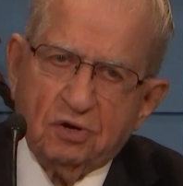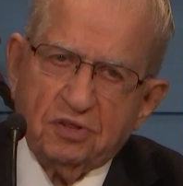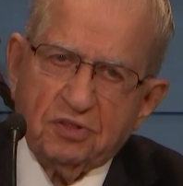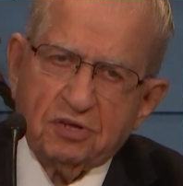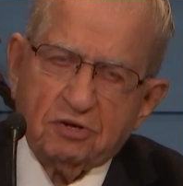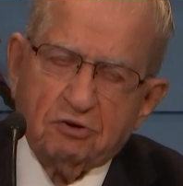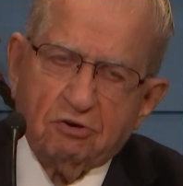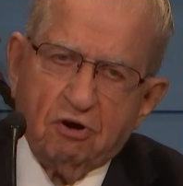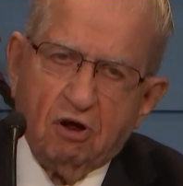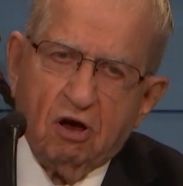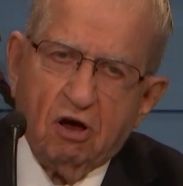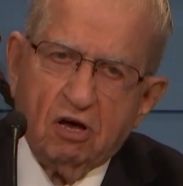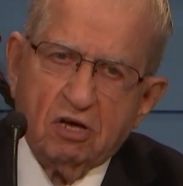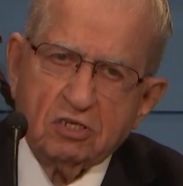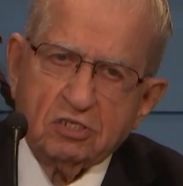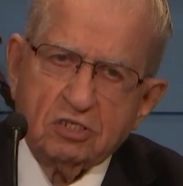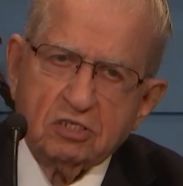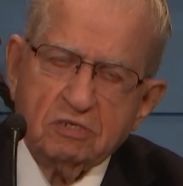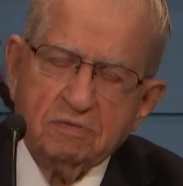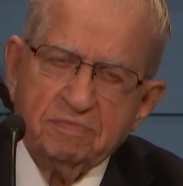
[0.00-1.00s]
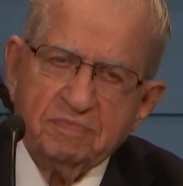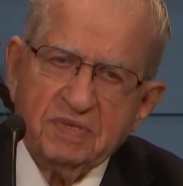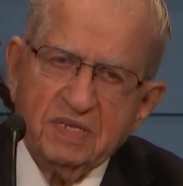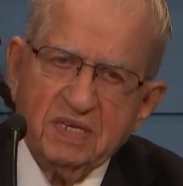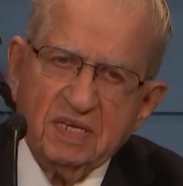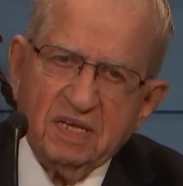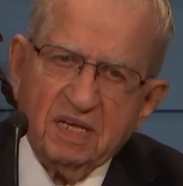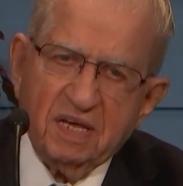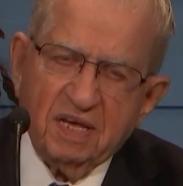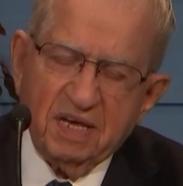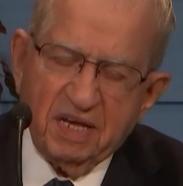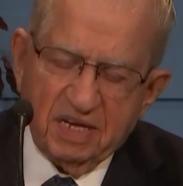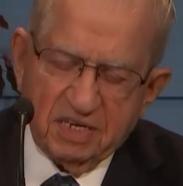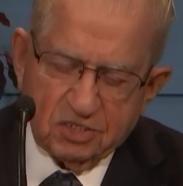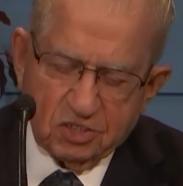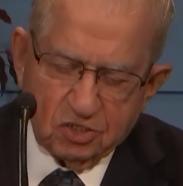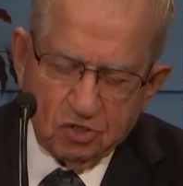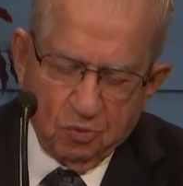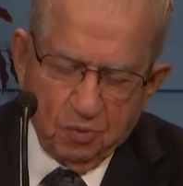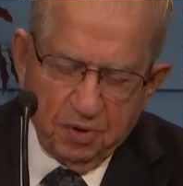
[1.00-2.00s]
to the cross.
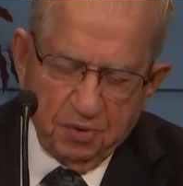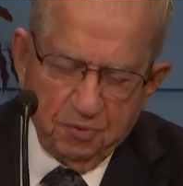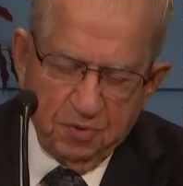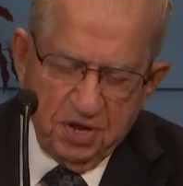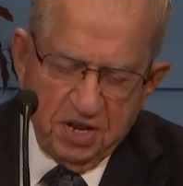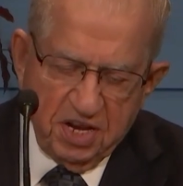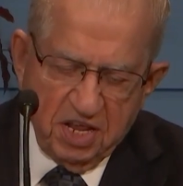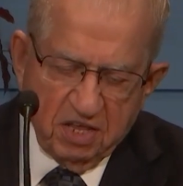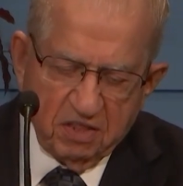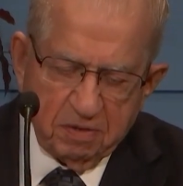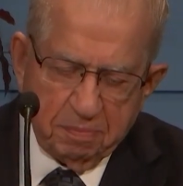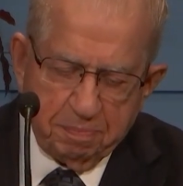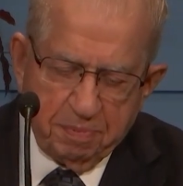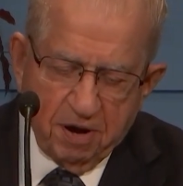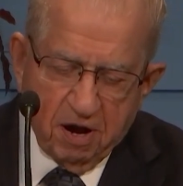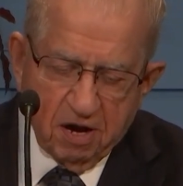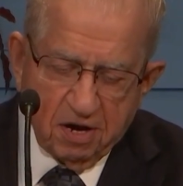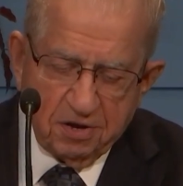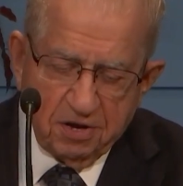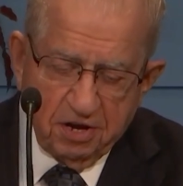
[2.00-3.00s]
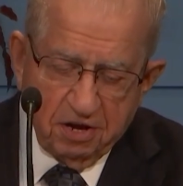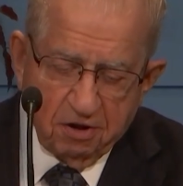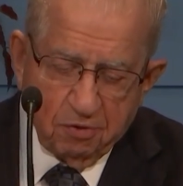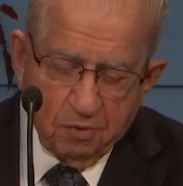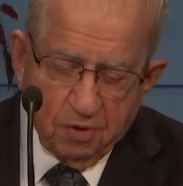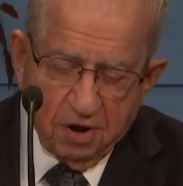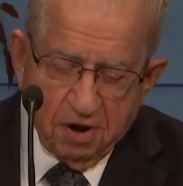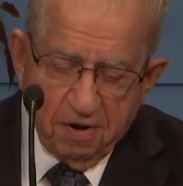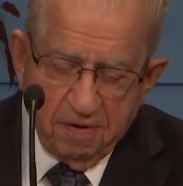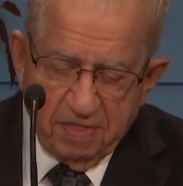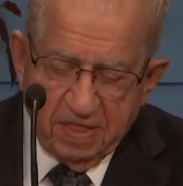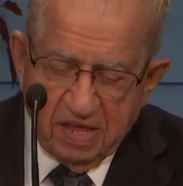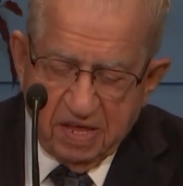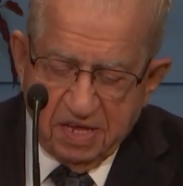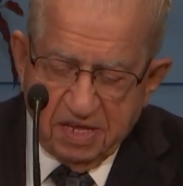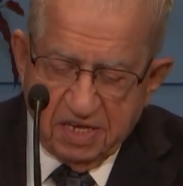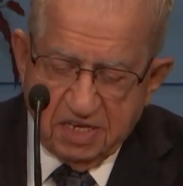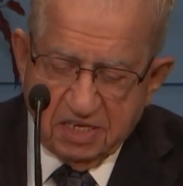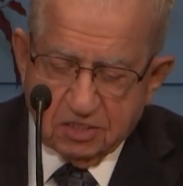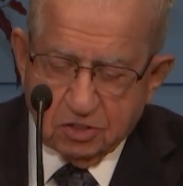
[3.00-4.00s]
And so we're reading the part here where
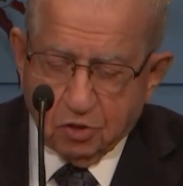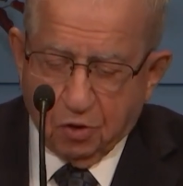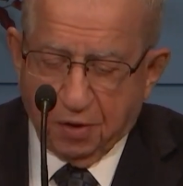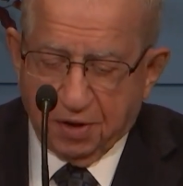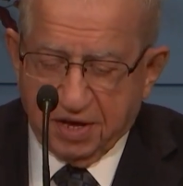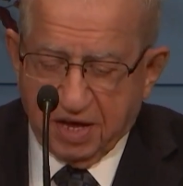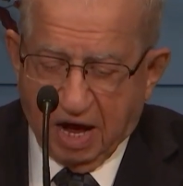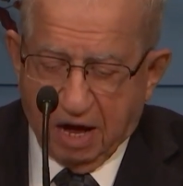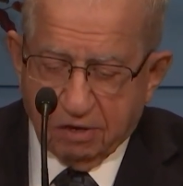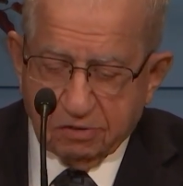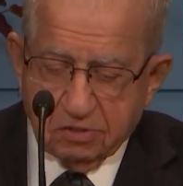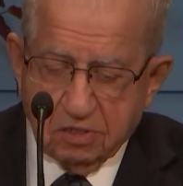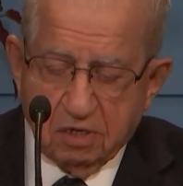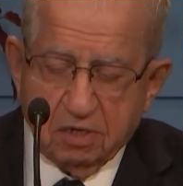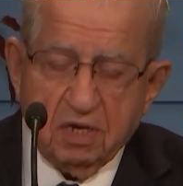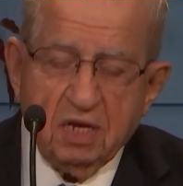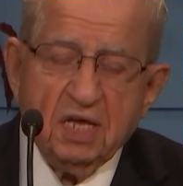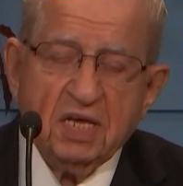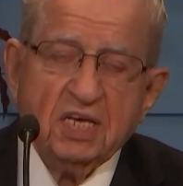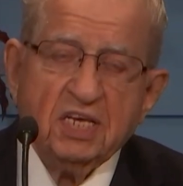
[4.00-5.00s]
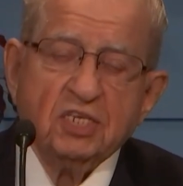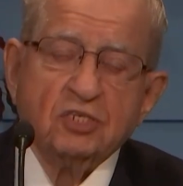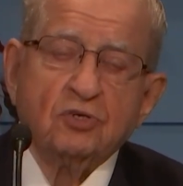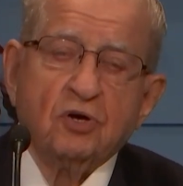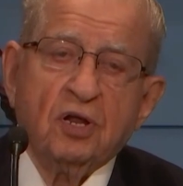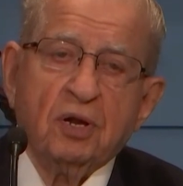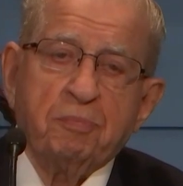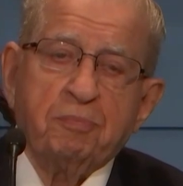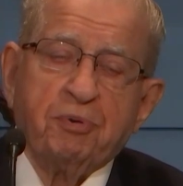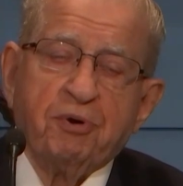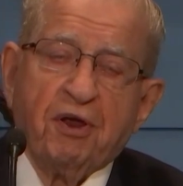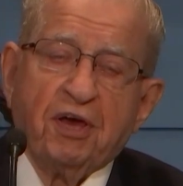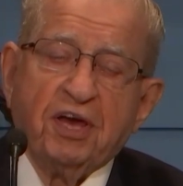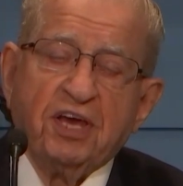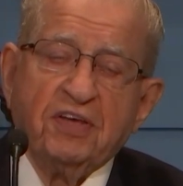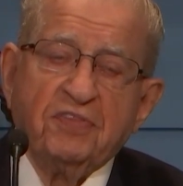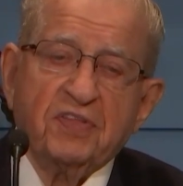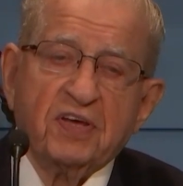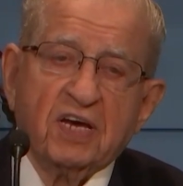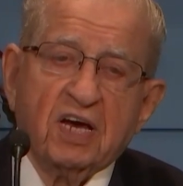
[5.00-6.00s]
he's going out and he's going to
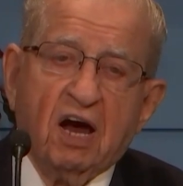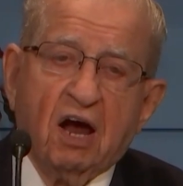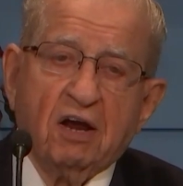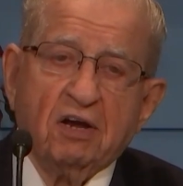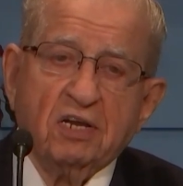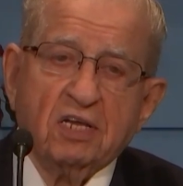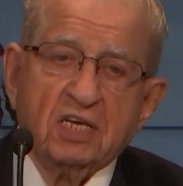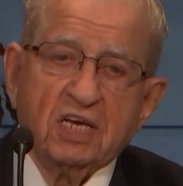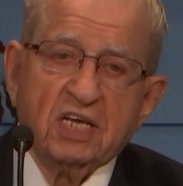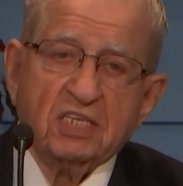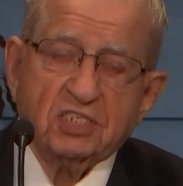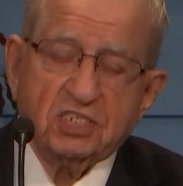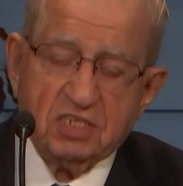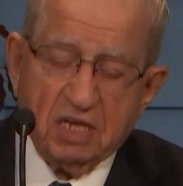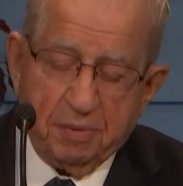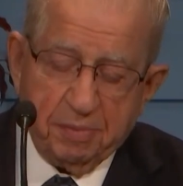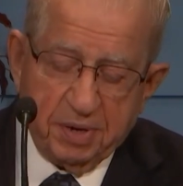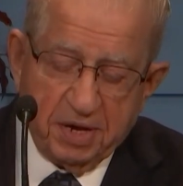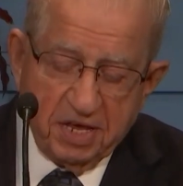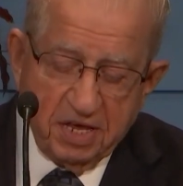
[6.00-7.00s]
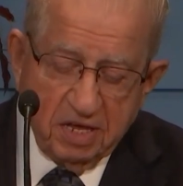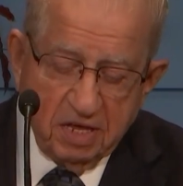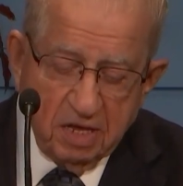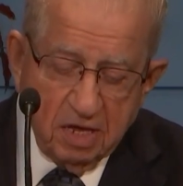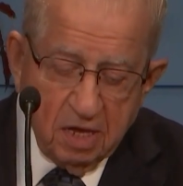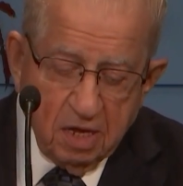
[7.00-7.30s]
pray in the Garden of Gethsemane.